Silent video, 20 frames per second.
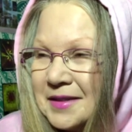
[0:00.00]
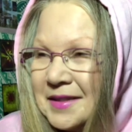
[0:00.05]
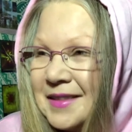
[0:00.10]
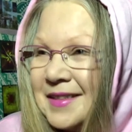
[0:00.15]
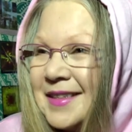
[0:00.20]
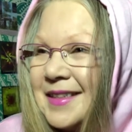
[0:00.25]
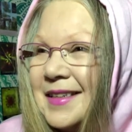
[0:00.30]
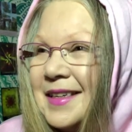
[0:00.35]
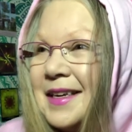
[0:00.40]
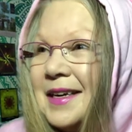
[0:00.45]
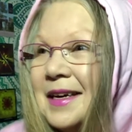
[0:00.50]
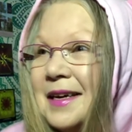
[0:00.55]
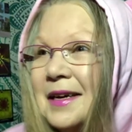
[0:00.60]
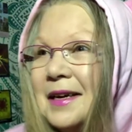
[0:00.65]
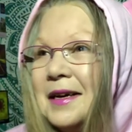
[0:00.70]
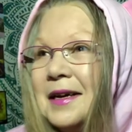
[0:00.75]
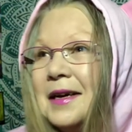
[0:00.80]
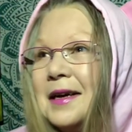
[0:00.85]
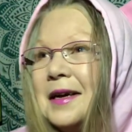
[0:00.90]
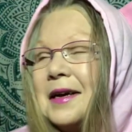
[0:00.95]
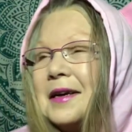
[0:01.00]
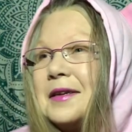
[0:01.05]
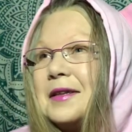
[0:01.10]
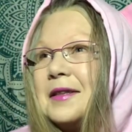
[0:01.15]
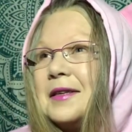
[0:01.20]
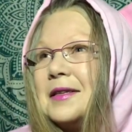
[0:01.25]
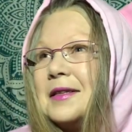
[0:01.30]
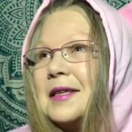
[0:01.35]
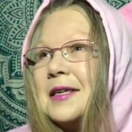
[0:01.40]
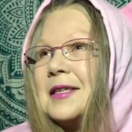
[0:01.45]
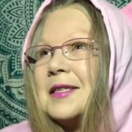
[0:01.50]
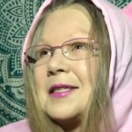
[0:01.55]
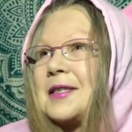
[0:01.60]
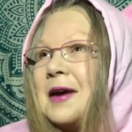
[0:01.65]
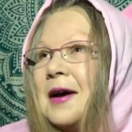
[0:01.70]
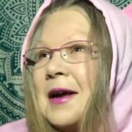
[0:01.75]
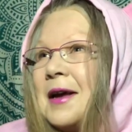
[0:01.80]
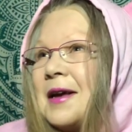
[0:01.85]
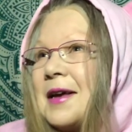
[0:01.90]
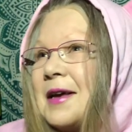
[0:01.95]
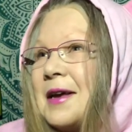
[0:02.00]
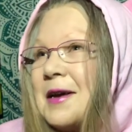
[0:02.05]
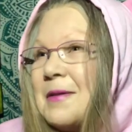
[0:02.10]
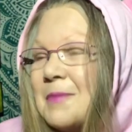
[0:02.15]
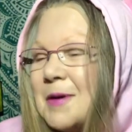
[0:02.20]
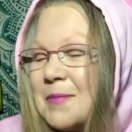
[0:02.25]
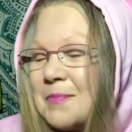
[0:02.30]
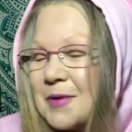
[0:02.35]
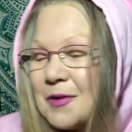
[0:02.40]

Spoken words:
I think this guy came up